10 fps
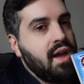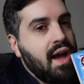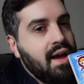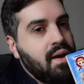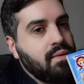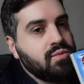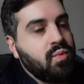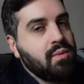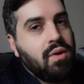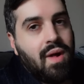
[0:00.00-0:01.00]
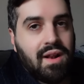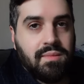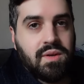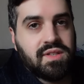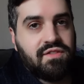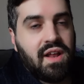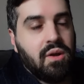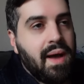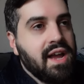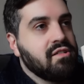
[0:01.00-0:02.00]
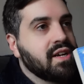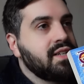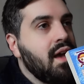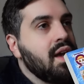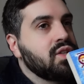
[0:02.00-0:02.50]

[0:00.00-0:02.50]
and we will welcome you as a fellow pirate.